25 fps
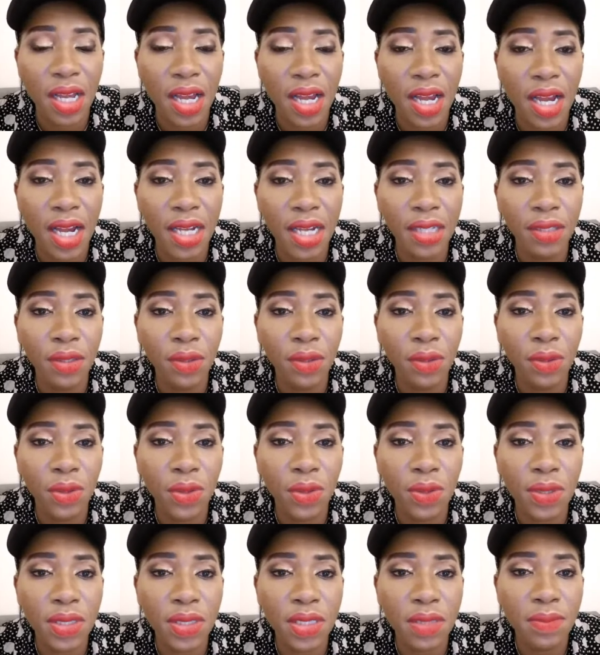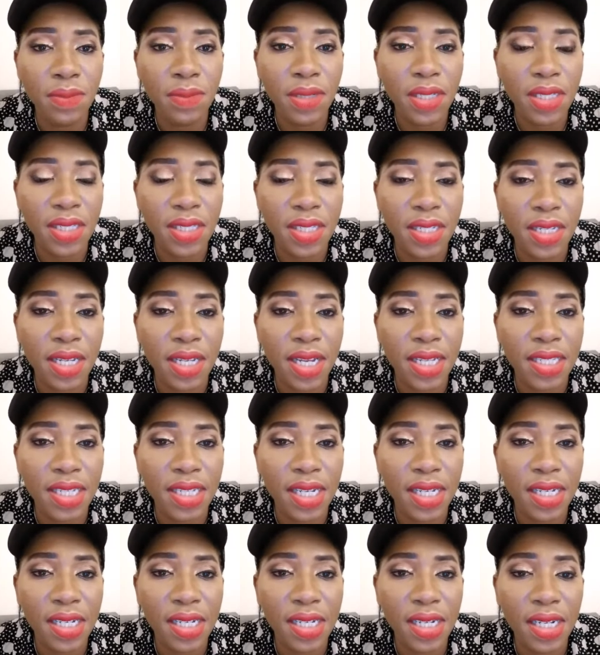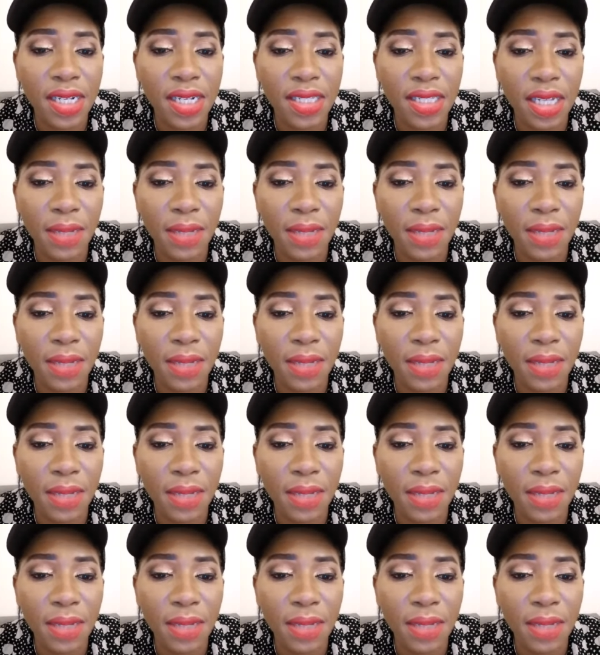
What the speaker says: I know 20 minutes in Ghana.